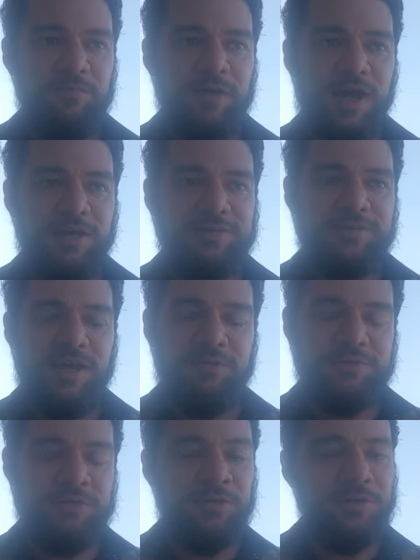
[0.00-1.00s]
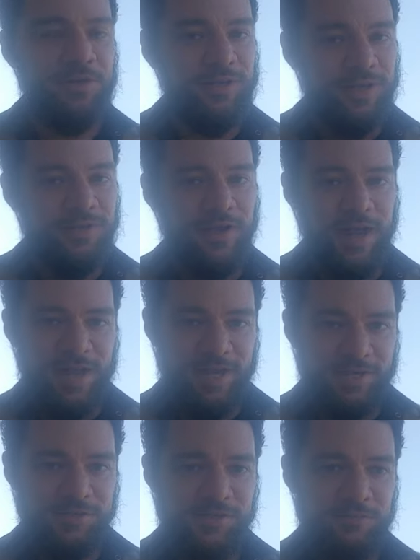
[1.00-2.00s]
I mean, I understand it was an earlier
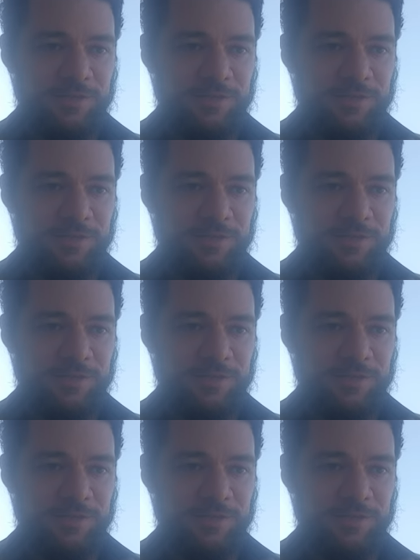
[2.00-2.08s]
age.